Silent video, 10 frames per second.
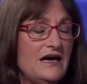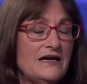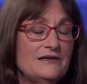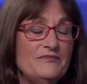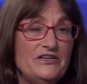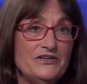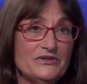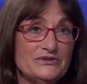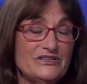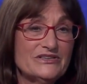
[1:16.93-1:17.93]
Um, you
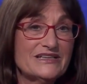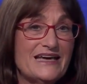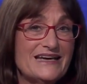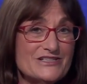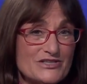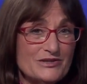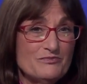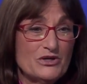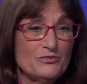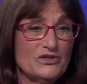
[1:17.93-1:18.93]
know, look,
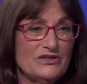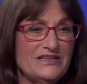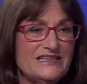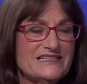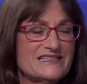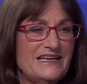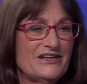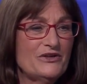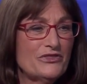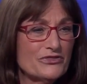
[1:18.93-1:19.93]
ExxonMobil is
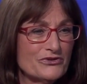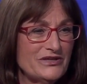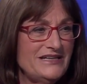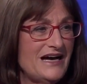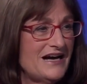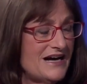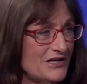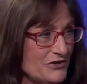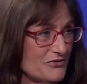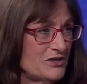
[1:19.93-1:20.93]
getting
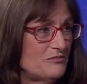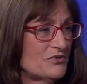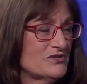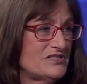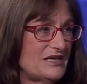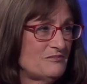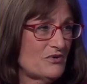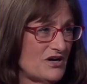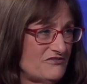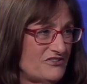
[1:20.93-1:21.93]
300%
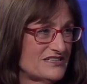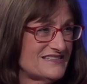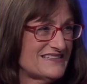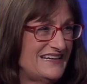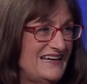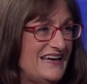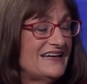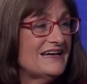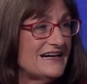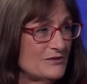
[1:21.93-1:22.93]
profits,
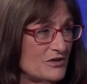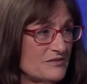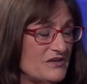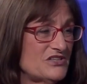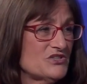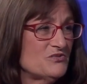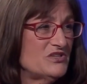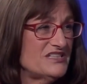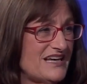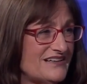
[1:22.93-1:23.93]
and I want to make sure
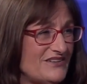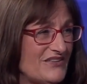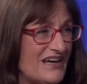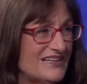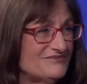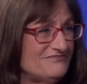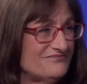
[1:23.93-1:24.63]
we tackle that.